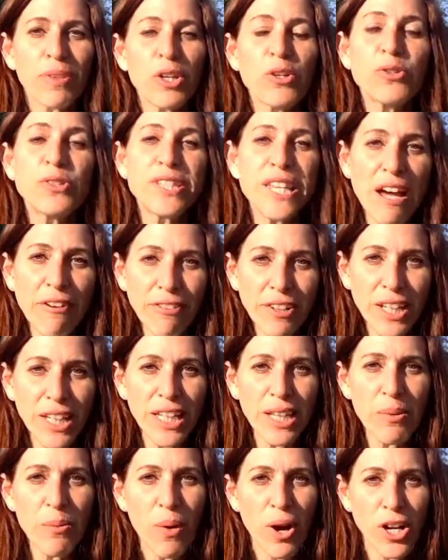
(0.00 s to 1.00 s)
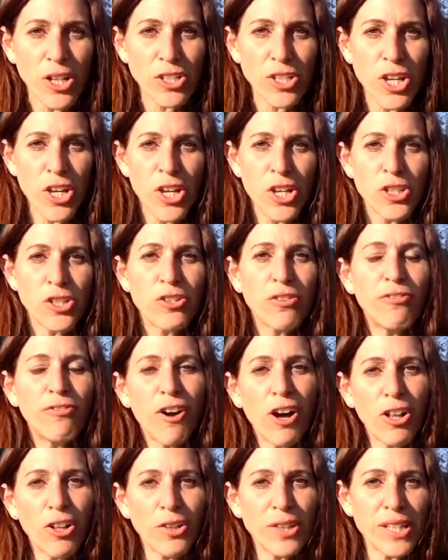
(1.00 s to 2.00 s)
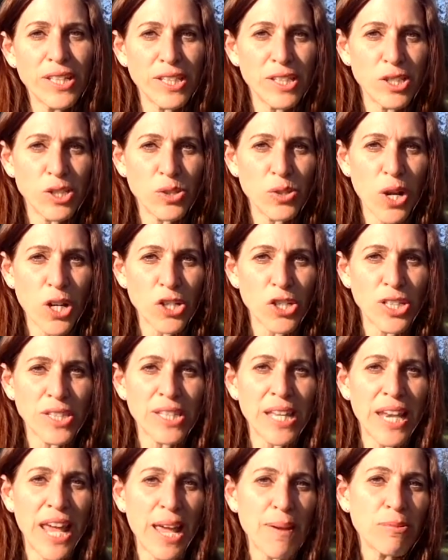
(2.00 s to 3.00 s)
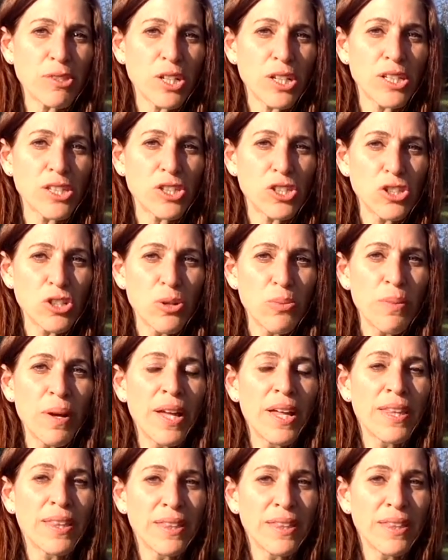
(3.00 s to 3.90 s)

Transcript: you definitely want to follow these instructions and aim to consume